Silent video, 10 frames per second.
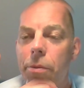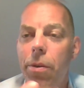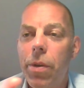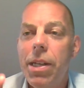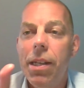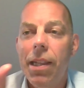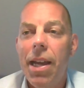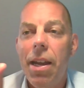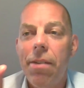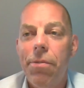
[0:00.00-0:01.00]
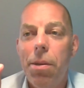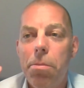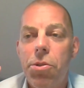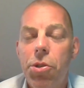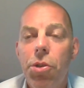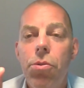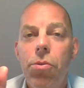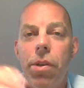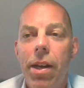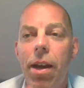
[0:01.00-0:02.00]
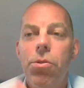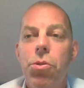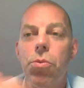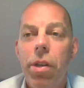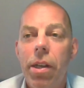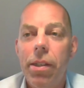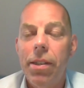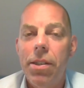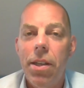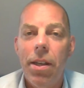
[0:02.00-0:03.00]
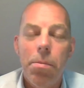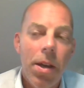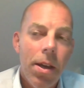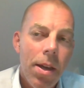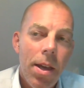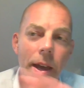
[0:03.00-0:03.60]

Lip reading: We did a lot of number two when I was working in the team,